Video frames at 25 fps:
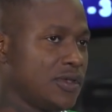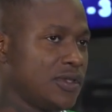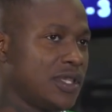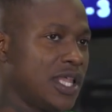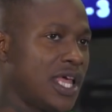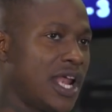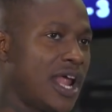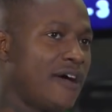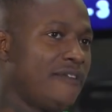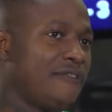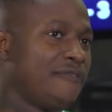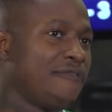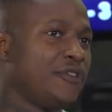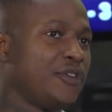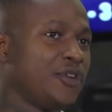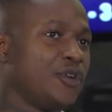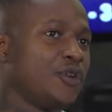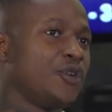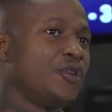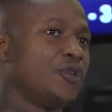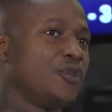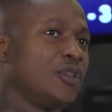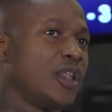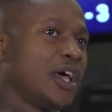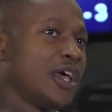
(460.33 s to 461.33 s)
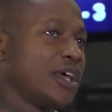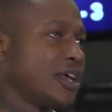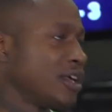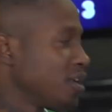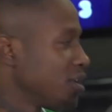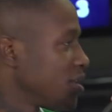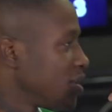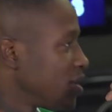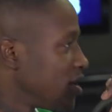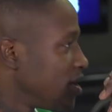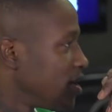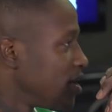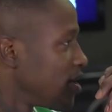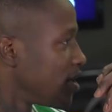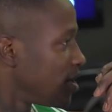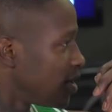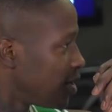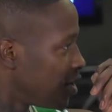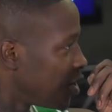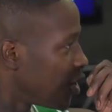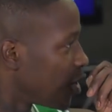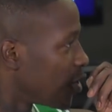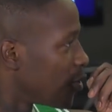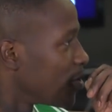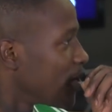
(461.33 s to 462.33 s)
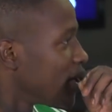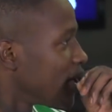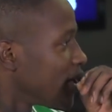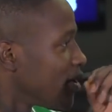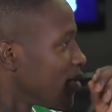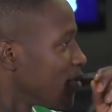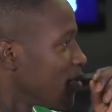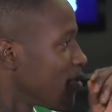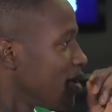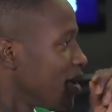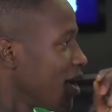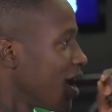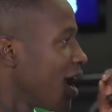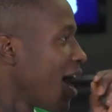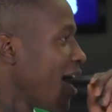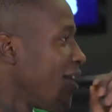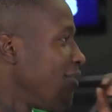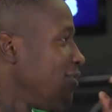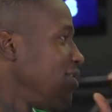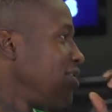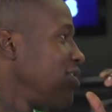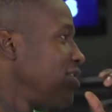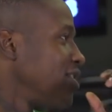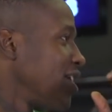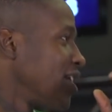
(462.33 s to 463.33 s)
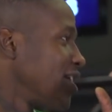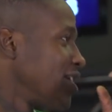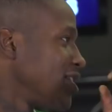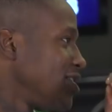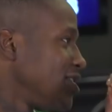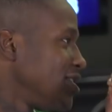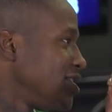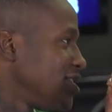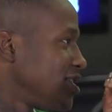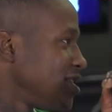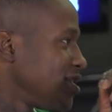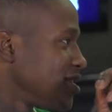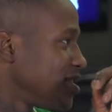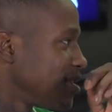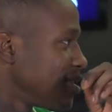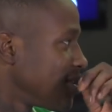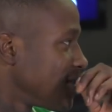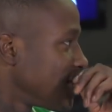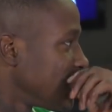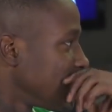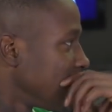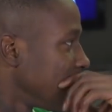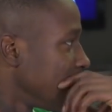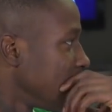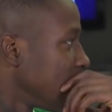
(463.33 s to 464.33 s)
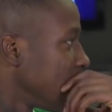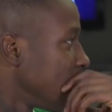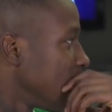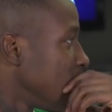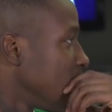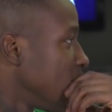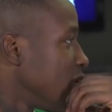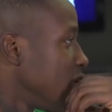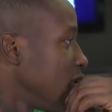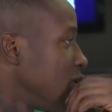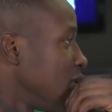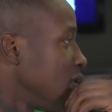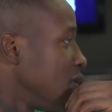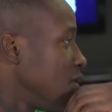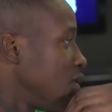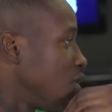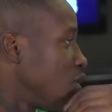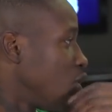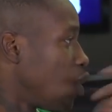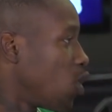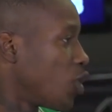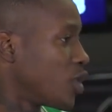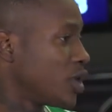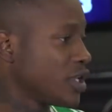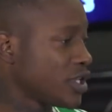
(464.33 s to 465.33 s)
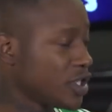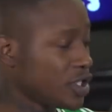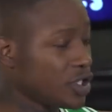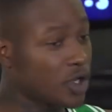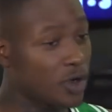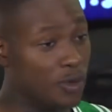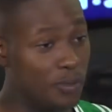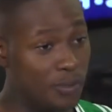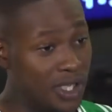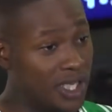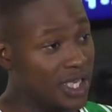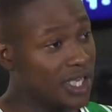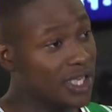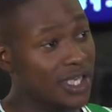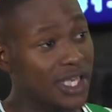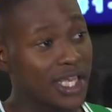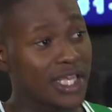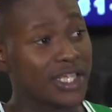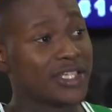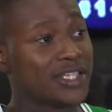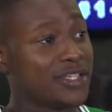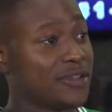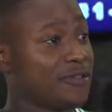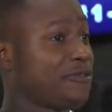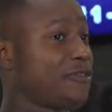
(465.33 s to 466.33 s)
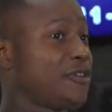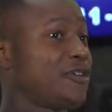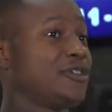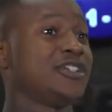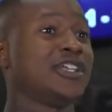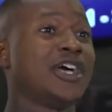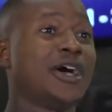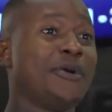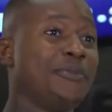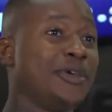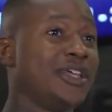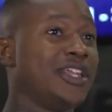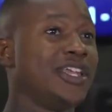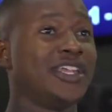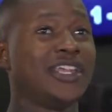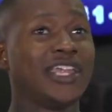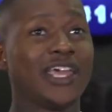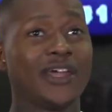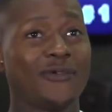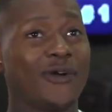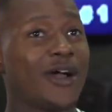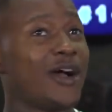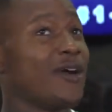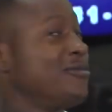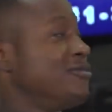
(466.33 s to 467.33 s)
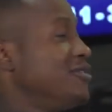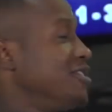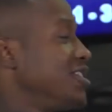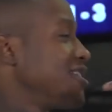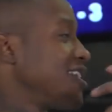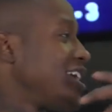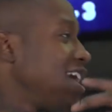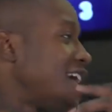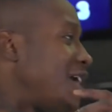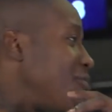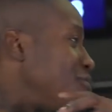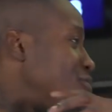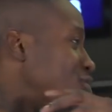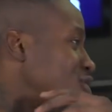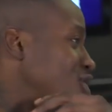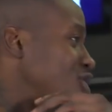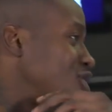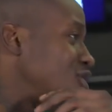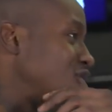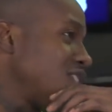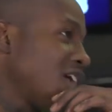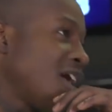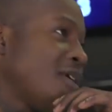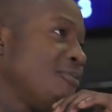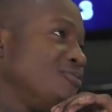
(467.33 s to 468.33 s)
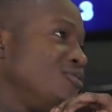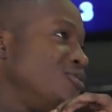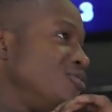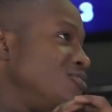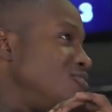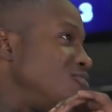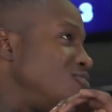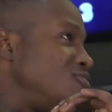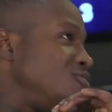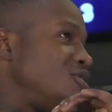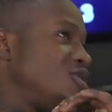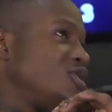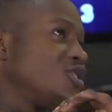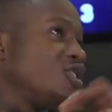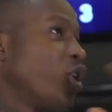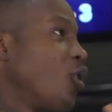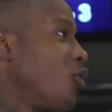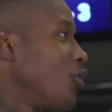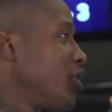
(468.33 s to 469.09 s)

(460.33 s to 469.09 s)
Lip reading: that I feel like, you know, we have it. Like, this is the going to, you know, media days is the first time media day where I was just like, I'm so